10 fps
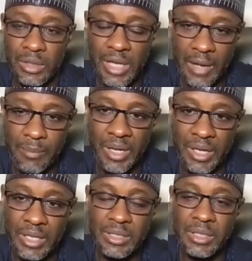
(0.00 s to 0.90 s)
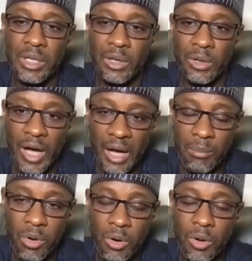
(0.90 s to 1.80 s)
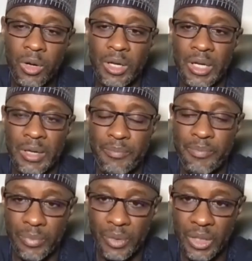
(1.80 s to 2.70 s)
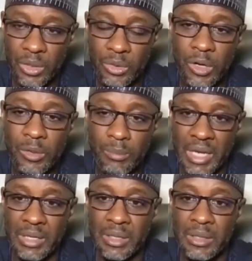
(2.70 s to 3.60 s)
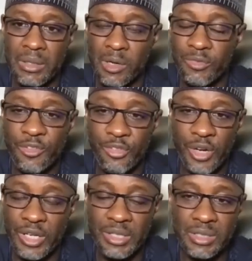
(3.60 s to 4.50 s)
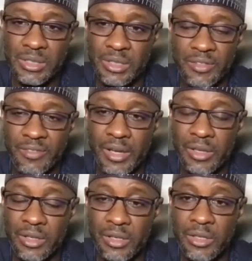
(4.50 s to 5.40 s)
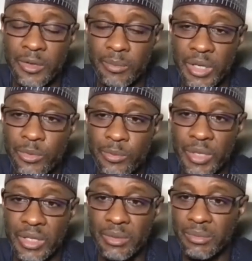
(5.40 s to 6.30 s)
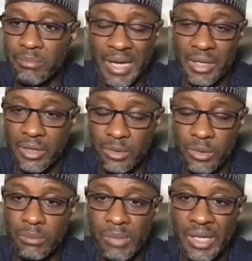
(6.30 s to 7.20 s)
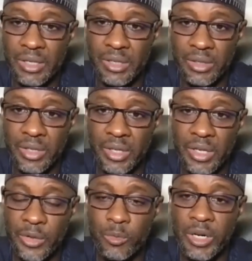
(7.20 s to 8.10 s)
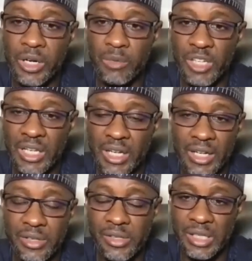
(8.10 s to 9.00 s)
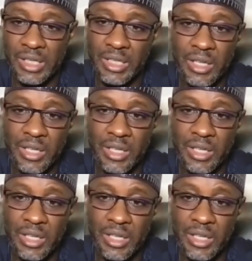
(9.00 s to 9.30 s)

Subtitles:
hibernate or harbor gunmen of different divides. These gunmen could be so-called bandits. They could be criminal gangs that are